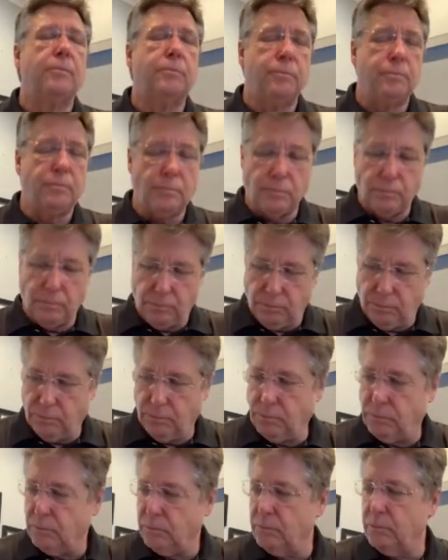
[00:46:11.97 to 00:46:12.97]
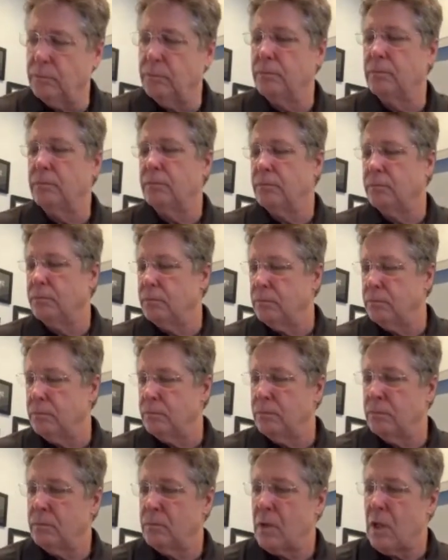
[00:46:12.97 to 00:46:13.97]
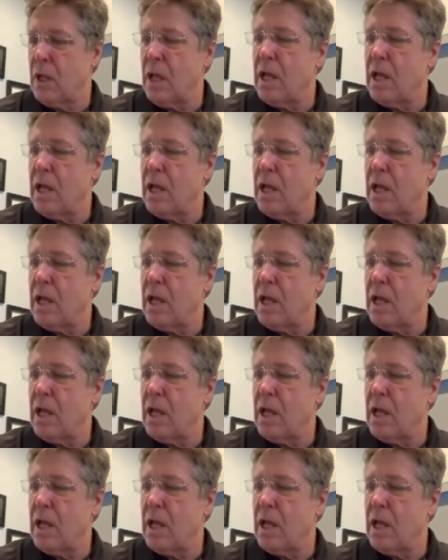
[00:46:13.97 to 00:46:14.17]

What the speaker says: (silent)